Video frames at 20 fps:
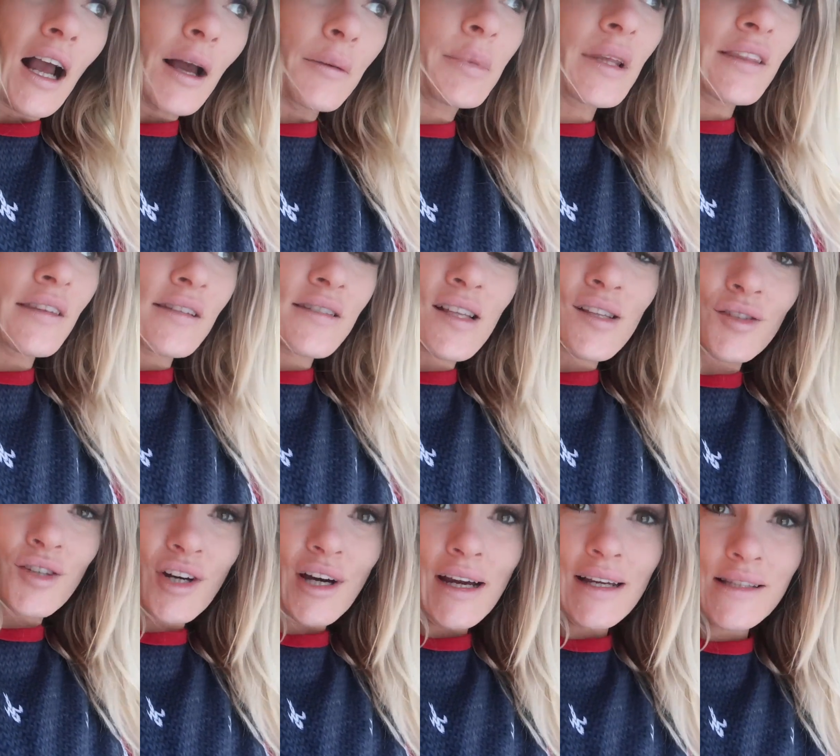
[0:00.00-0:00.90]
I mean, this
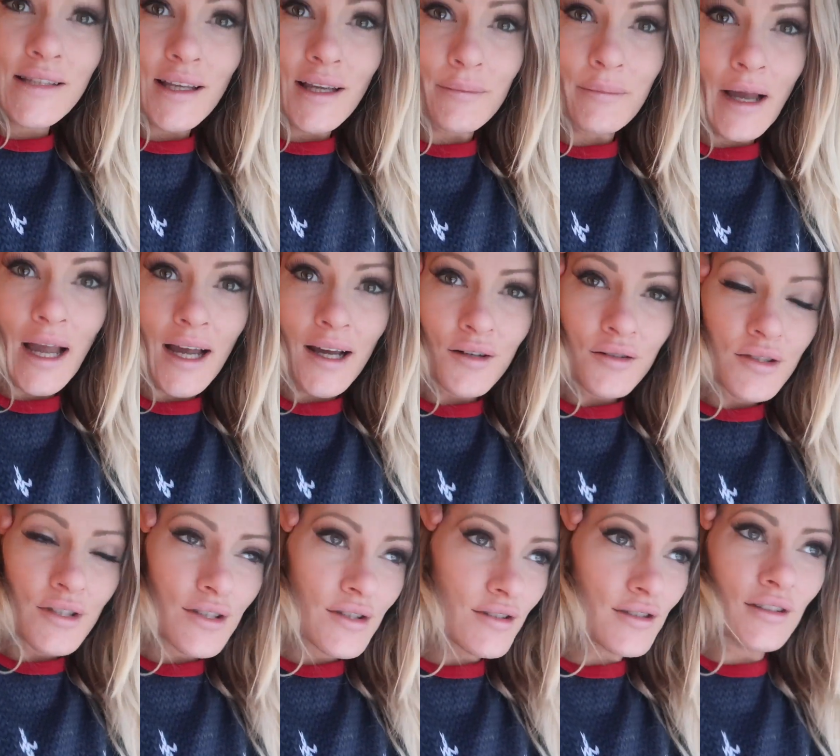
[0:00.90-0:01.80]
is crazy. A
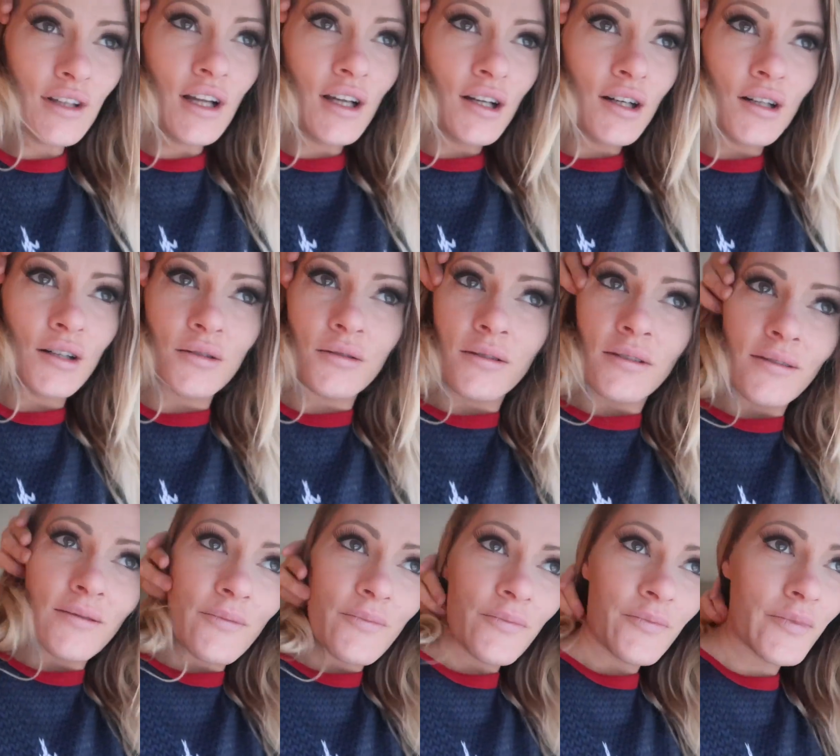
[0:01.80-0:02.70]
mouse, snow.
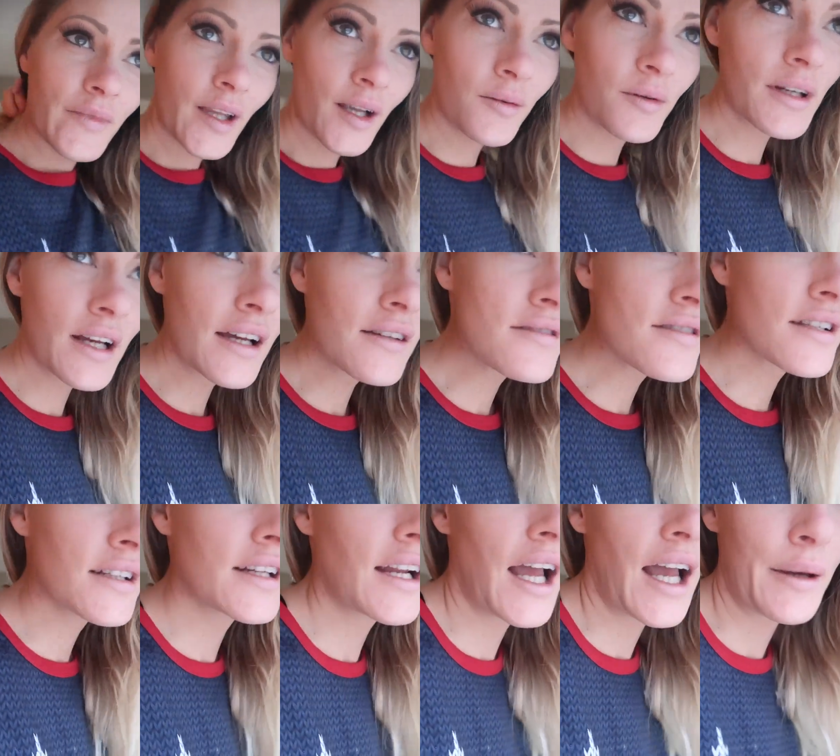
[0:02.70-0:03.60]
What else
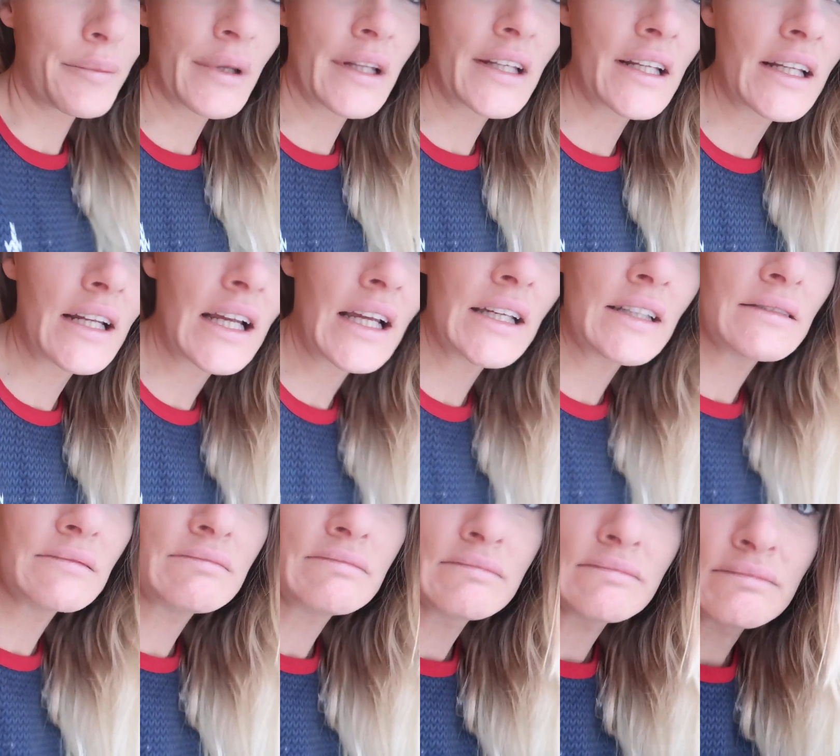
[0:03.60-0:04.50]
could happen
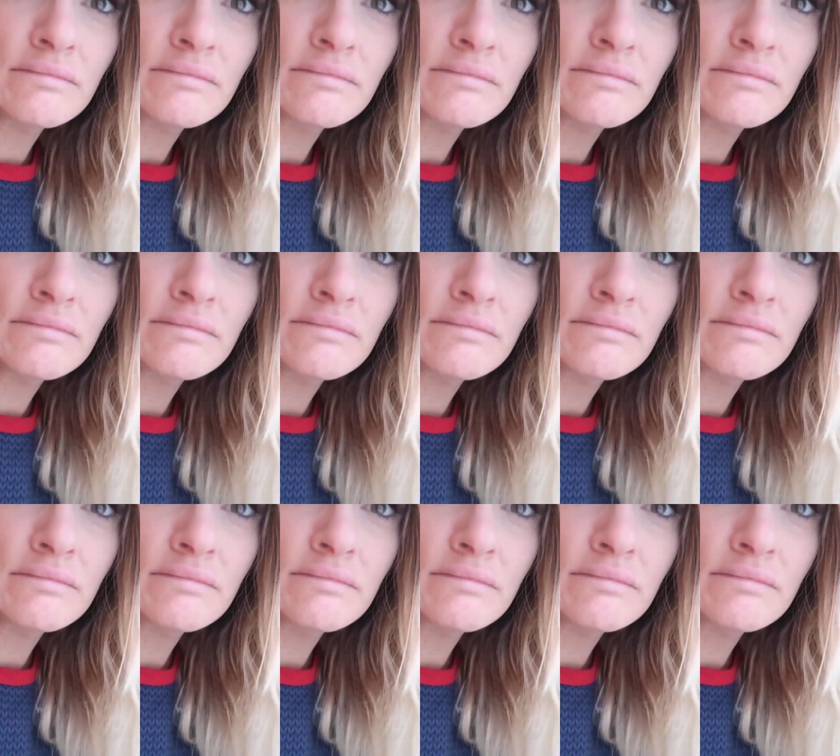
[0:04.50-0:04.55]
today?